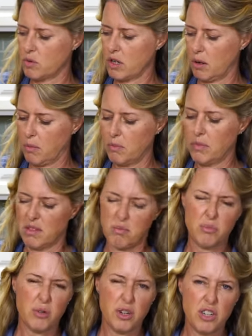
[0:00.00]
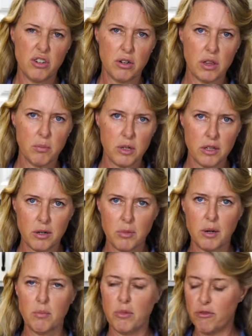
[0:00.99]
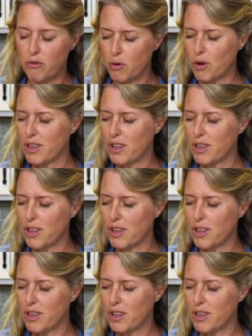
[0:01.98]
We're going to pre-cook them a little bit before